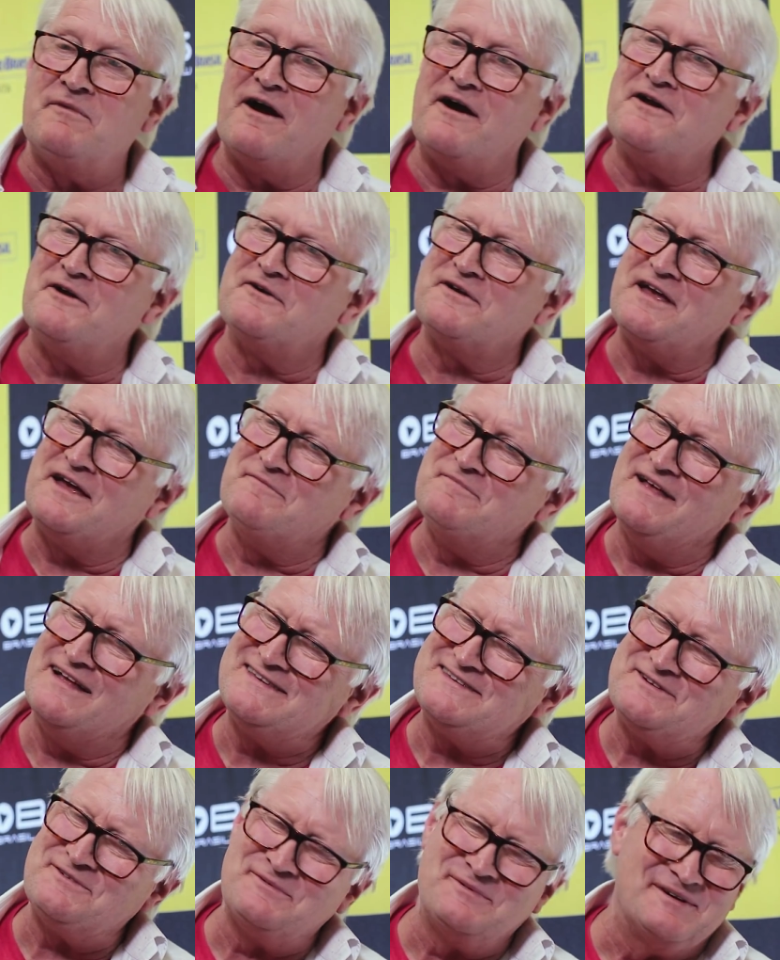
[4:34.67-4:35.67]
Mario game.
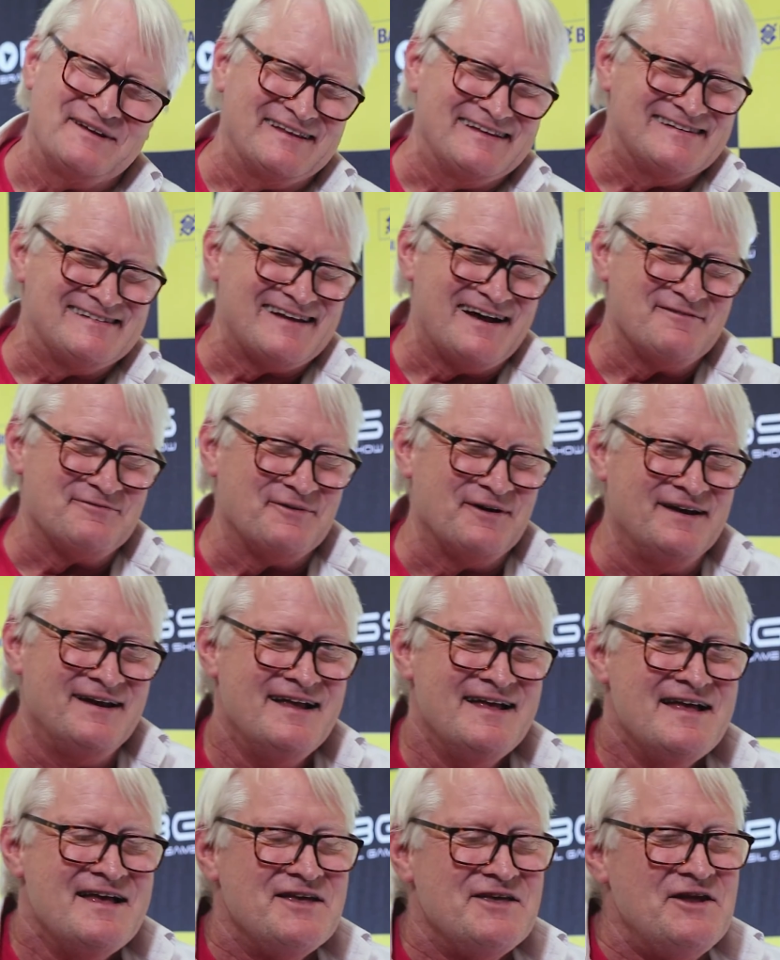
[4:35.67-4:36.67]
That's a really tough one.
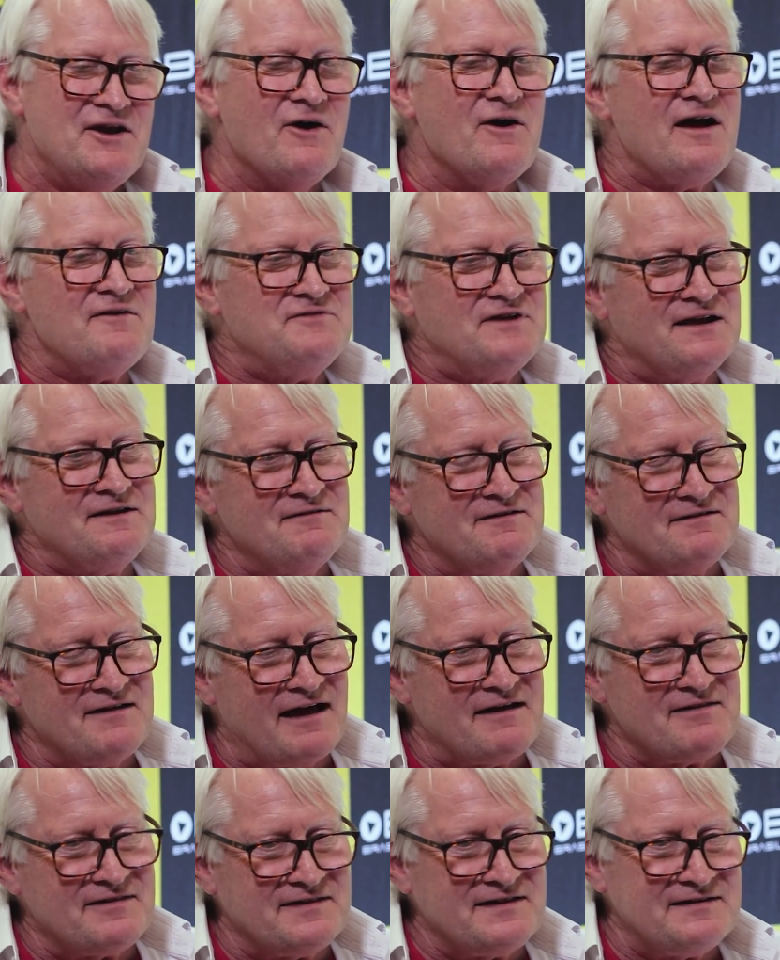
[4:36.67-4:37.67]
You know, I've done,
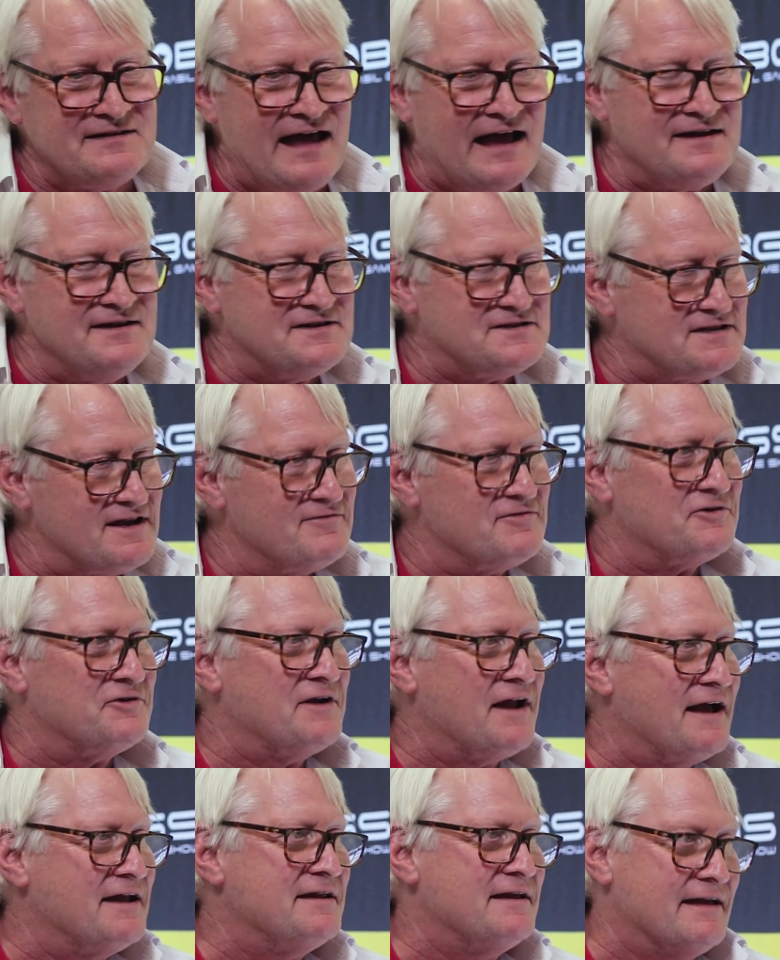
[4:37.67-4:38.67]
I think, 97 or
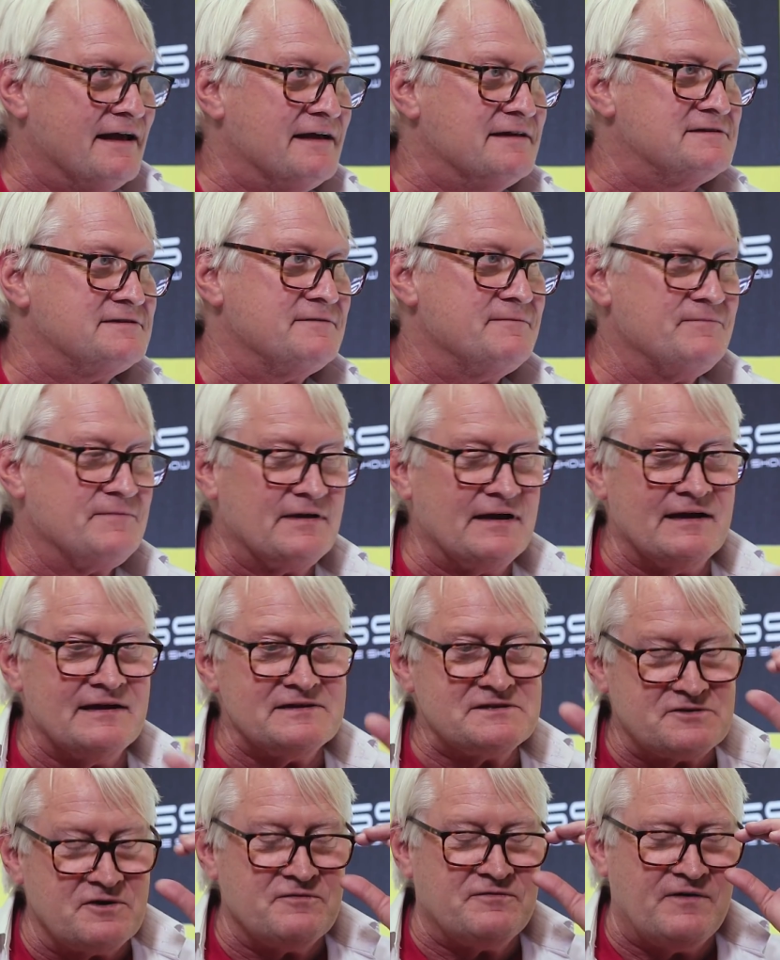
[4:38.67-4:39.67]
98
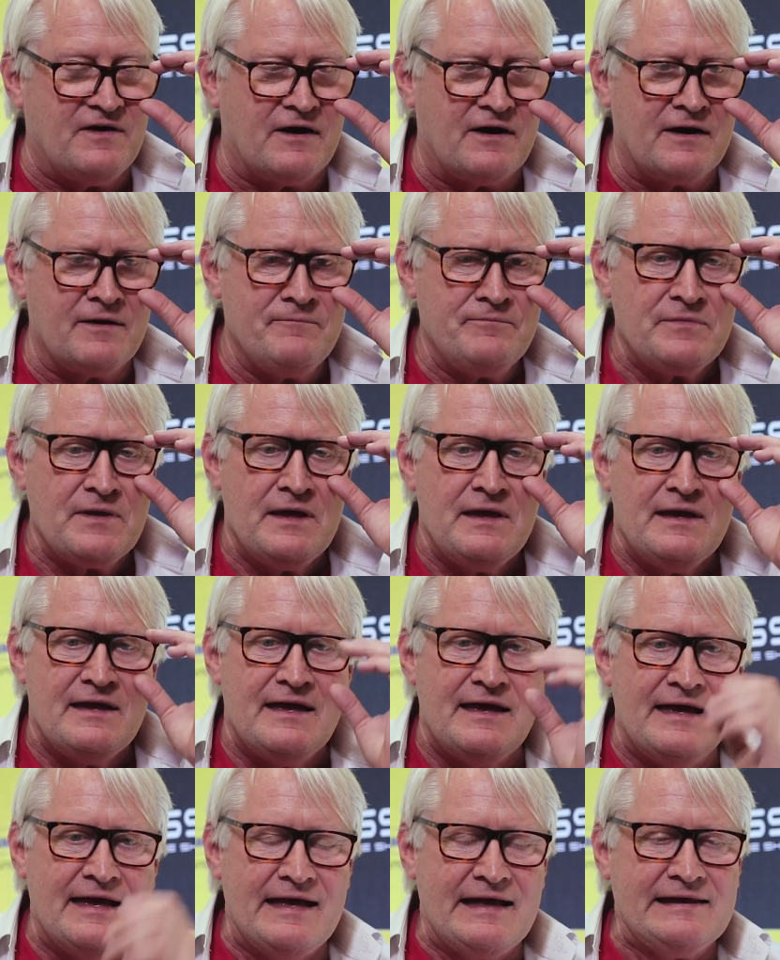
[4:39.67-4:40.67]
uh, so far
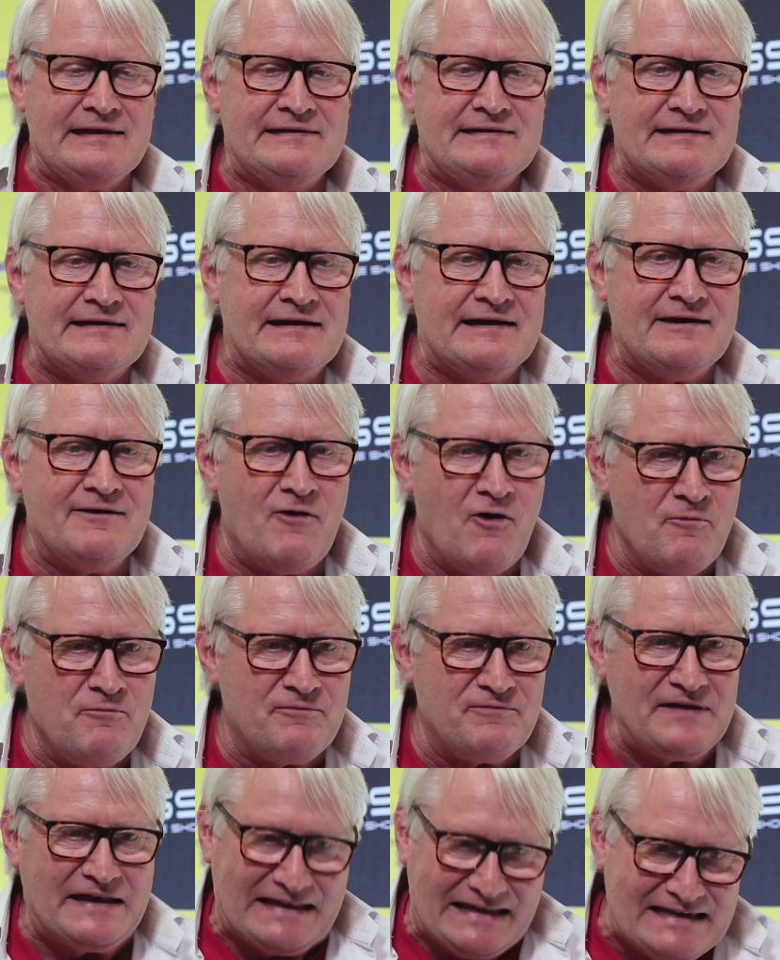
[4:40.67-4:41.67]
and uh,
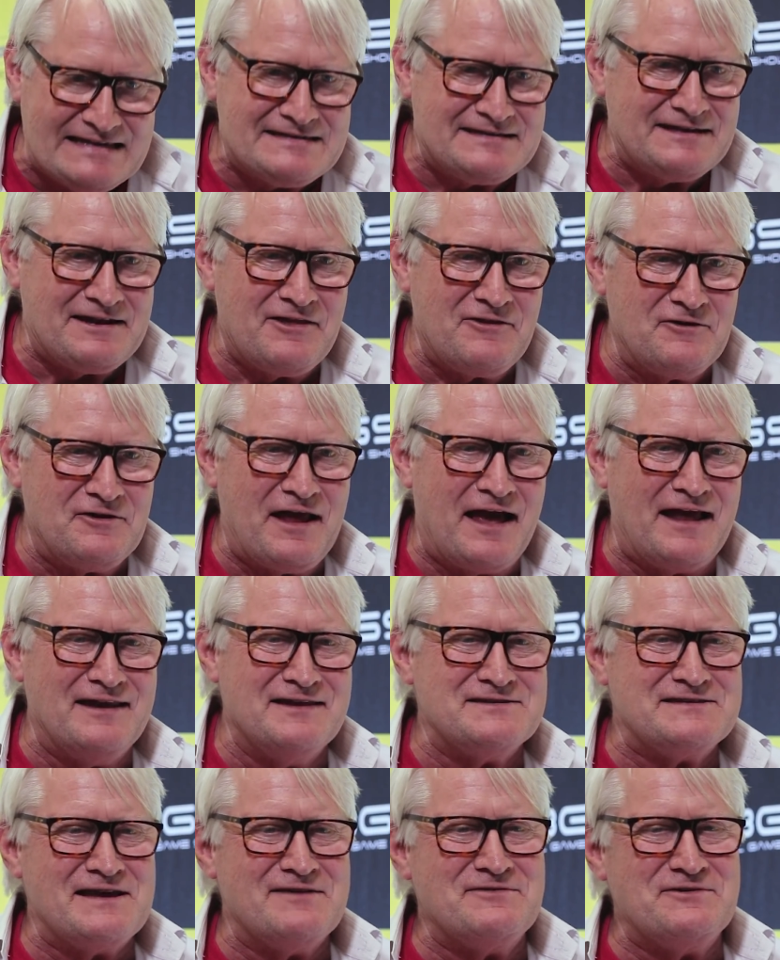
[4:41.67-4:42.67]
hope at least another
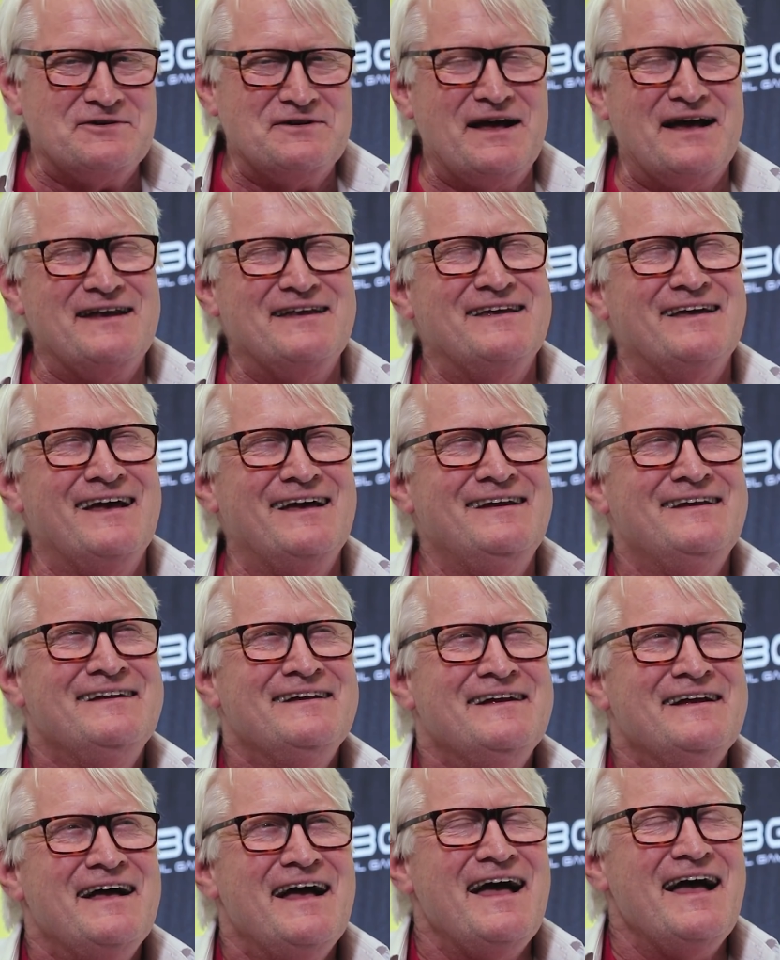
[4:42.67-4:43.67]
97 or 98.
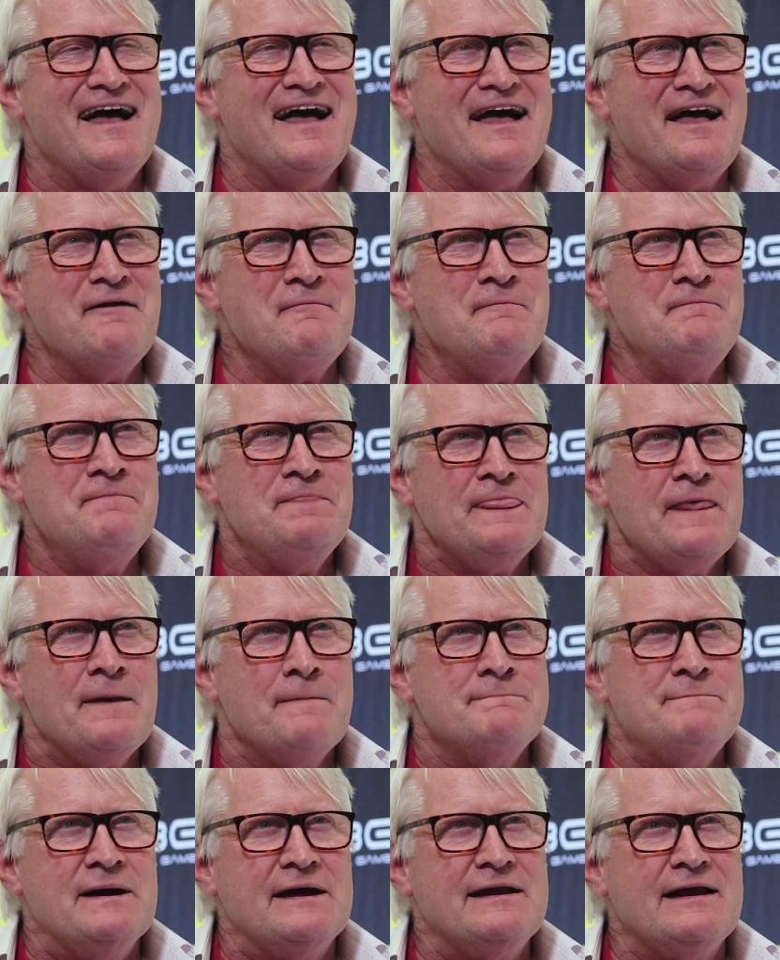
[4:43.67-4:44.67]
Um,
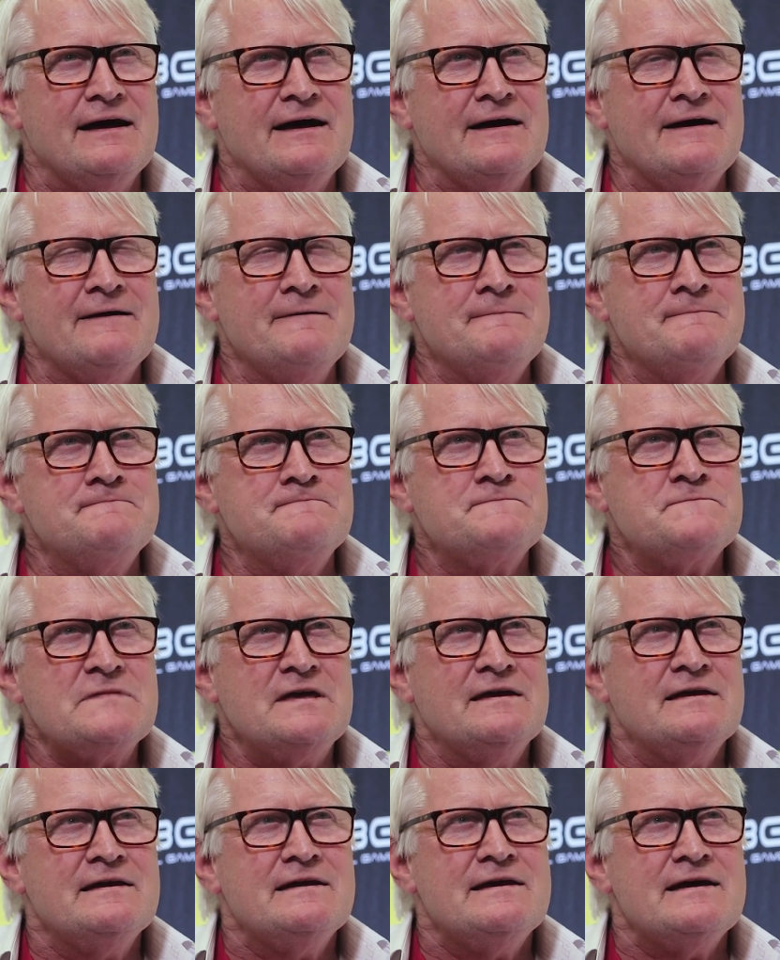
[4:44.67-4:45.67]
but um,
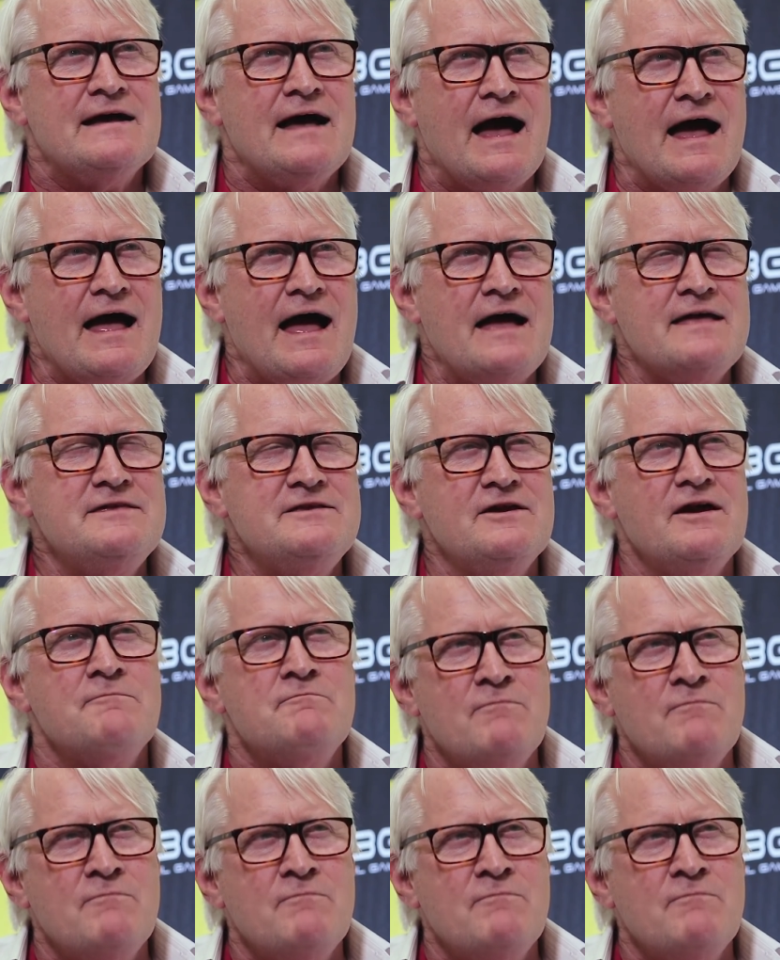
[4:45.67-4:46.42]
I, I,